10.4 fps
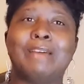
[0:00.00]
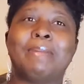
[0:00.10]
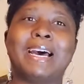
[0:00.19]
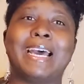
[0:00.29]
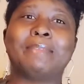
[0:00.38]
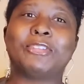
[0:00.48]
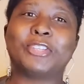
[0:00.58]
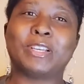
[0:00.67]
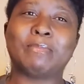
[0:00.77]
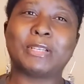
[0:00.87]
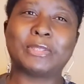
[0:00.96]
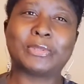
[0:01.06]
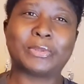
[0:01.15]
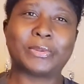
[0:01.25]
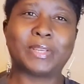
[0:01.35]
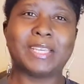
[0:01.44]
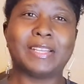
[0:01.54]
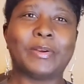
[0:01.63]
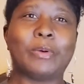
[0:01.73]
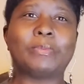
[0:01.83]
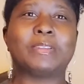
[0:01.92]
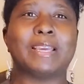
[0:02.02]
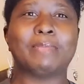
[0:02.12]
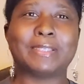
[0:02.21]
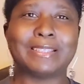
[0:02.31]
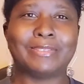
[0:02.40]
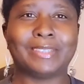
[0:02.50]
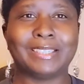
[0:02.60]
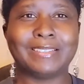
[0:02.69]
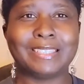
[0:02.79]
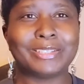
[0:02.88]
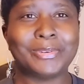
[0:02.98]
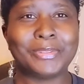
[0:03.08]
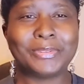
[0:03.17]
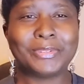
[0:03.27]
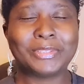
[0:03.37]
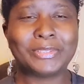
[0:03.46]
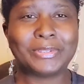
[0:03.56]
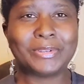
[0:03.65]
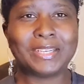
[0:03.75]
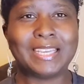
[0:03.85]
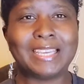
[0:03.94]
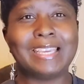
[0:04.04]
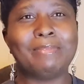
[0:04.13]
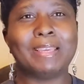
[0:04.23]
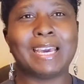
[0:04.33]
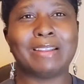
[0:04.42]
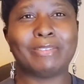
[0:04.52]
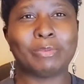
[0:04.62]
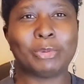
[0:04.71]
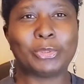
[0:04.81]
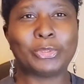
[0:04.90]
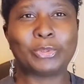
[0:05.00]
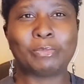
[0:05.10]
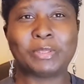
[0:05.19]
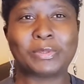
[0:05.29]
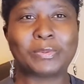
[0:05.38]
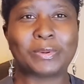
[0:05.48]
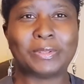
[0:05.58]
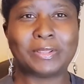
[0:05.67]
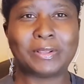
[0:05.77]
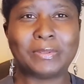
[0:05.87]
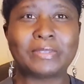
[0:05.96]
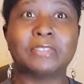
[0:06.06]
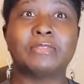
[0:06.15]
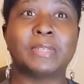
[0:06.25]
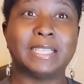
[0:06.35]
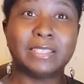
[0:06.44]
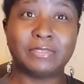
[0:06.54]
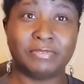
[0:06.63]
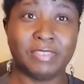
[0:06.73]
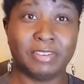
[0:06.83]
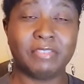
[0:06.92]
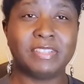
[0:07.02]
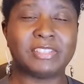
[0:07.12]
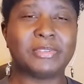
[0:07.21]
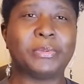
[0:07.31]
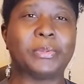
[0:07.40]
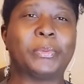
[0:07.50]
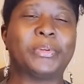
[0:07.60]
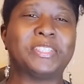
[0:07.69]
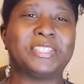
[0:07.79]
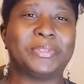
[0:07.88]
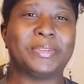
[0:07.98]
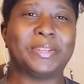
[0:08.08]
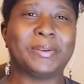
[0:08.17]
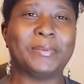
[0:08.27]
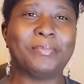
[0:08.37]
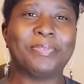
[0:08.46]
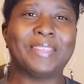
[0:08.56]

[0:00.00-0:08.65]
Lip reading: but I'm sharing my story in hopes of helping someone else that's going through this journey. It can be kind of an emotional, mental roller coaster. Well, it's very physical, of course, as you know.